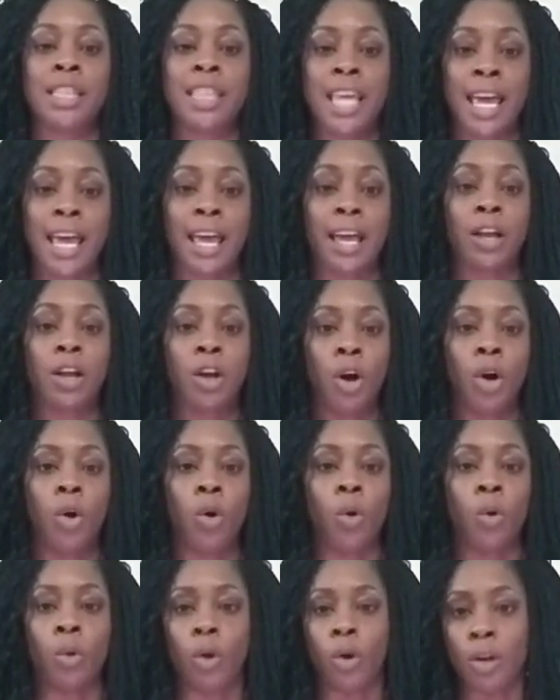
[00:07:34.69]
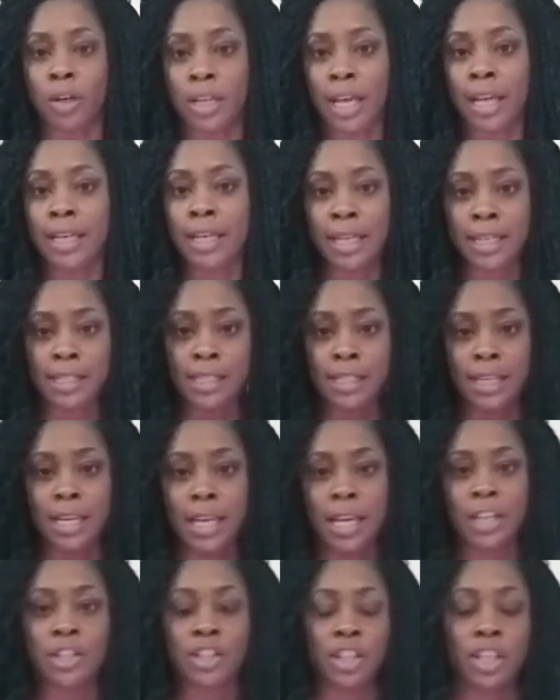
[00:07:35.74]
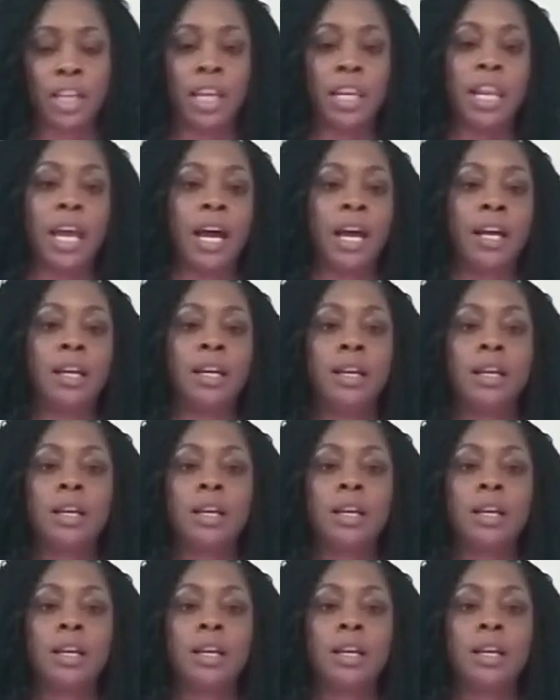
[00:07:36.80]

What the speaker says: that goal or that destination and not